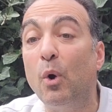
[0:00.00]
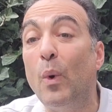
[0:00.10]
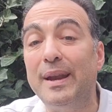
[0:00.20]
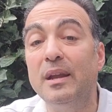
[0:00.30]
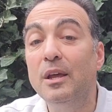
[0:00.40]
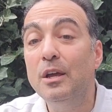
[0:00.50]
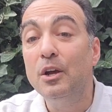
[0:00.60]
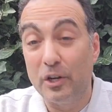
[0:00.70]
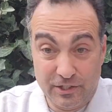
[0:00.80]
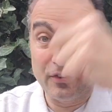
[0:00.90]
But when
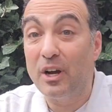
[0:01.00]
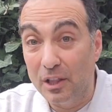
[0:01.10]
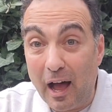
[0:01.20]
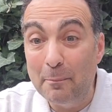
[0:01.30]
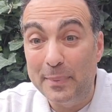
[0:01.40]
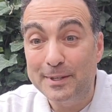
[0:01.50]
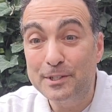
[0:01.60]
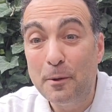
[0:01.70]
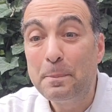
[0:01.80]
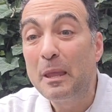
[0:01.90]
Christopher Columbus